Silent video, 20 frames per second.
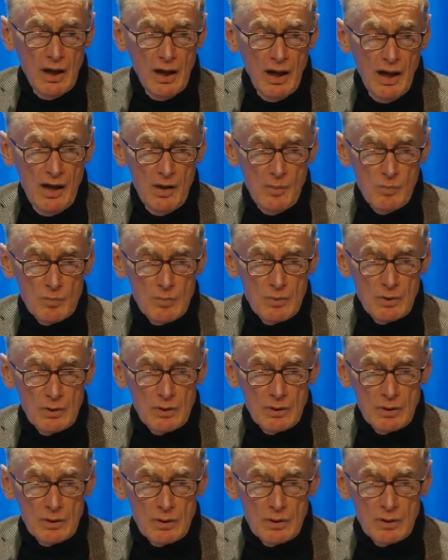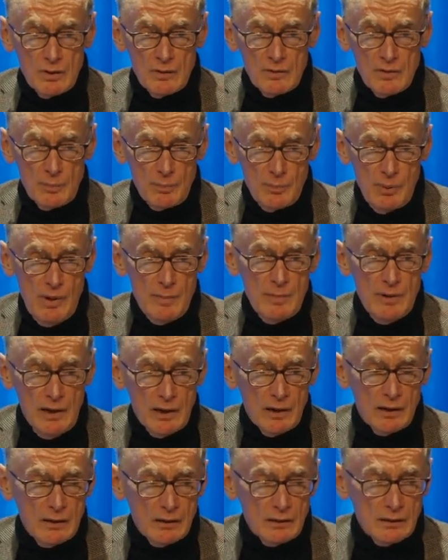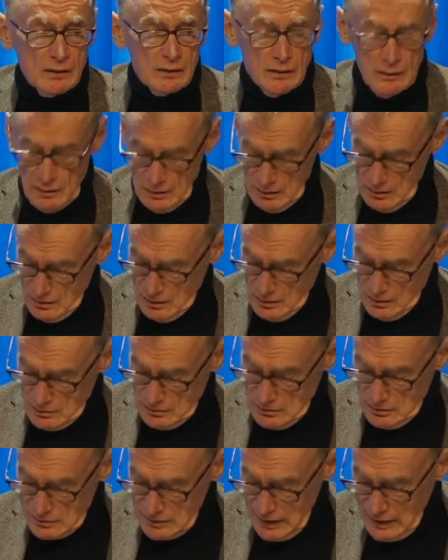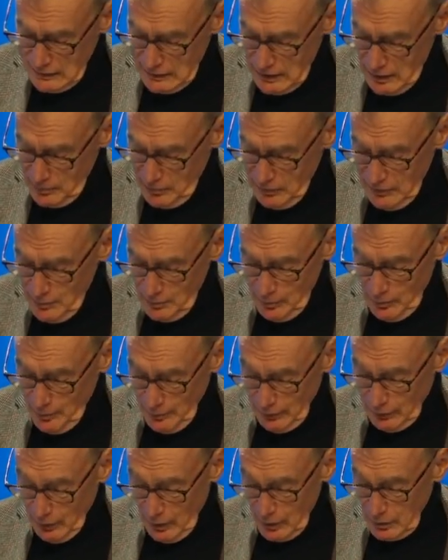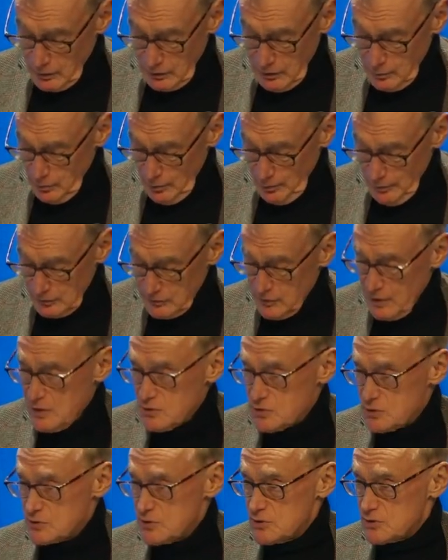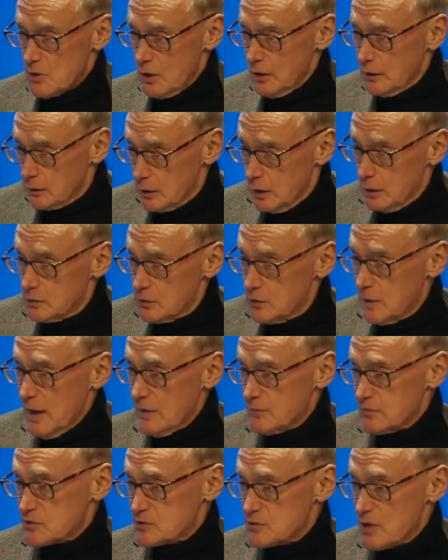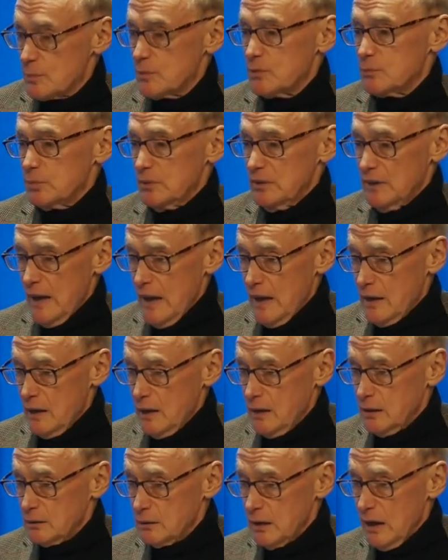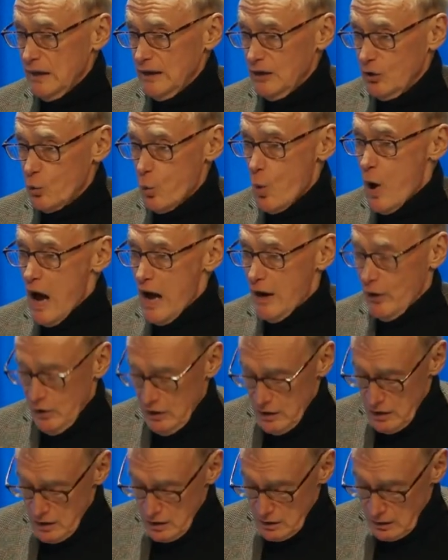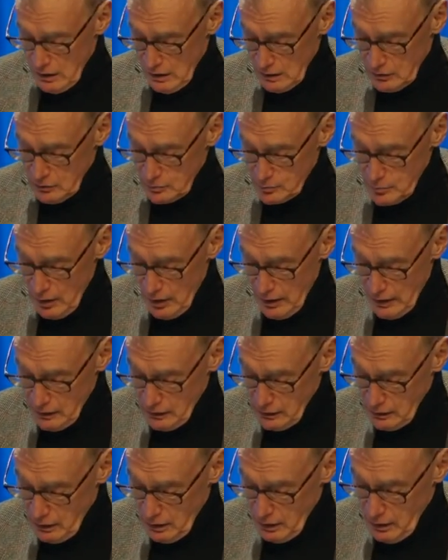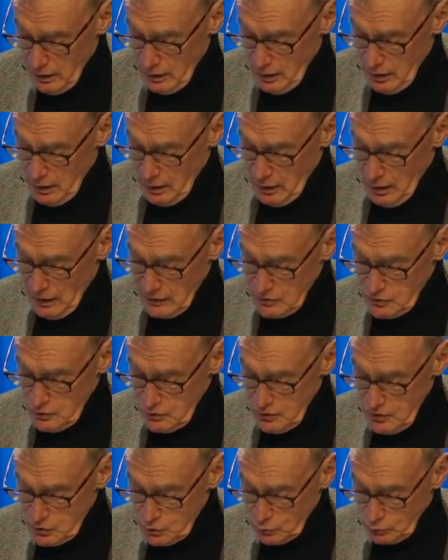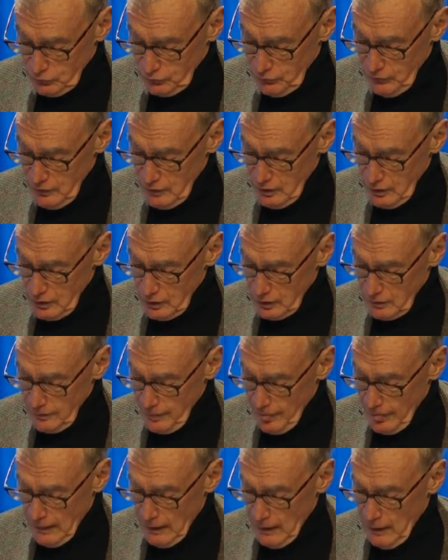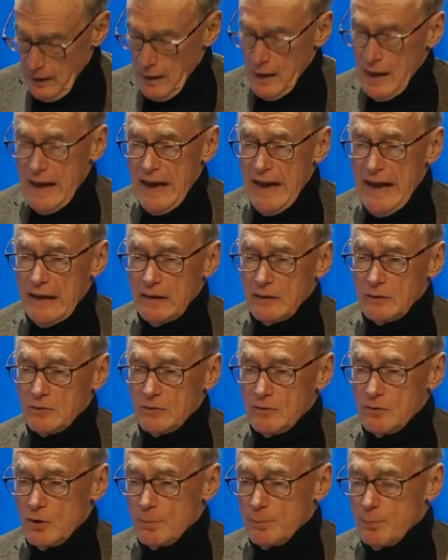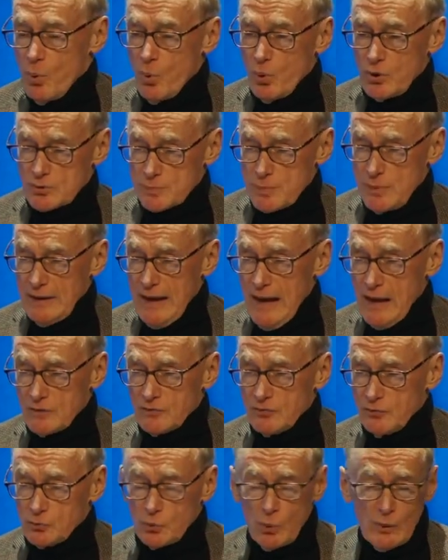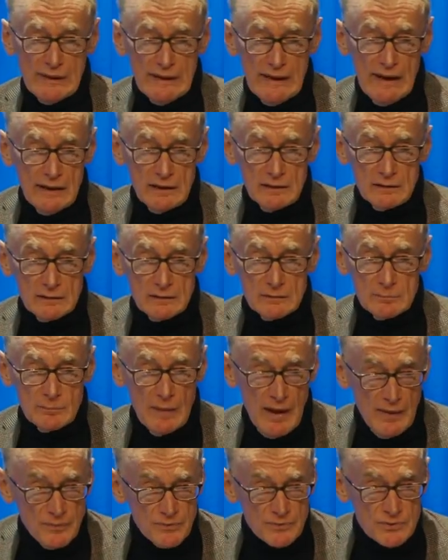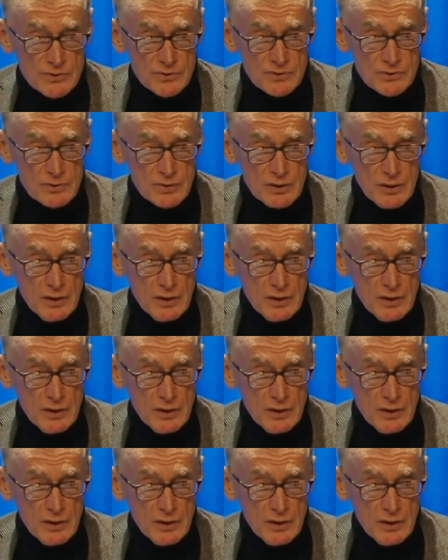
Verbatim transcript: um, the Premier to take up the implement implementations he's got. He, he, didn't have a summit, but he had a, an inquiry headed by a judicial figure, and the report has been out for 28 months.